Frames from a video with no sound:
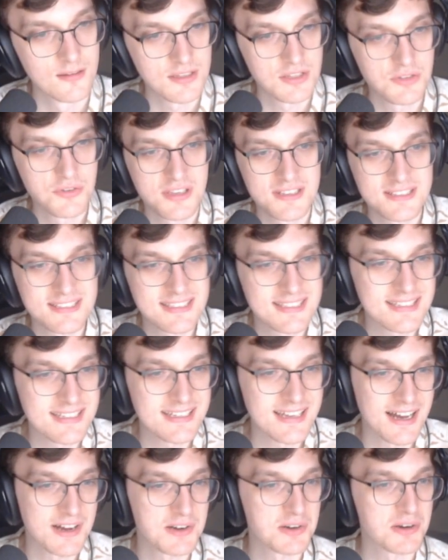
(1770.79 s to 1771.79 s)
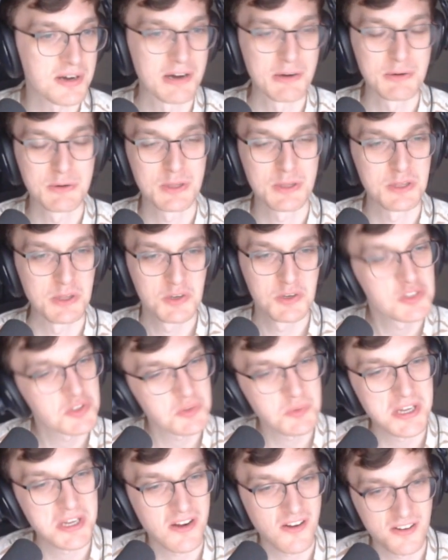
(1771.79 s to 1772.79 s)
You can see how close
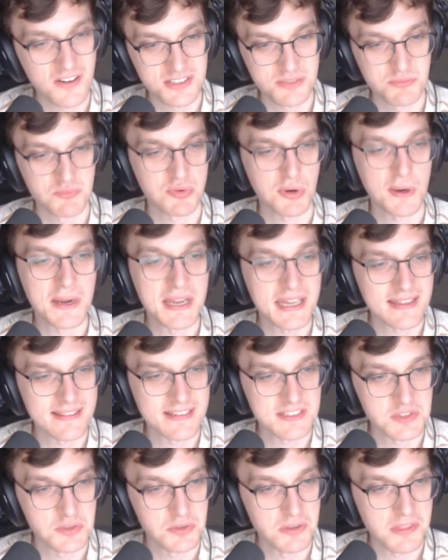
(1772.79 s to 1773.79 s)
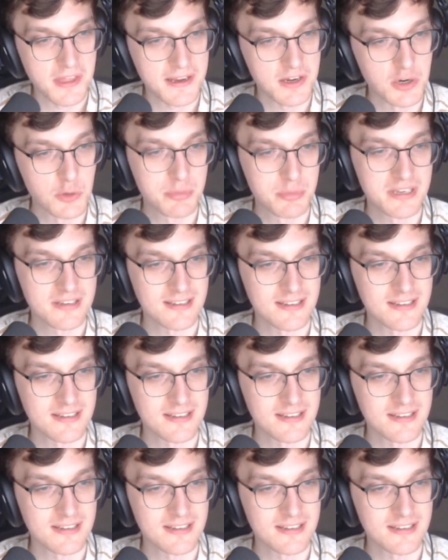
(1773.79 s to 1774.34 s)
we are to breaking this whole thing open.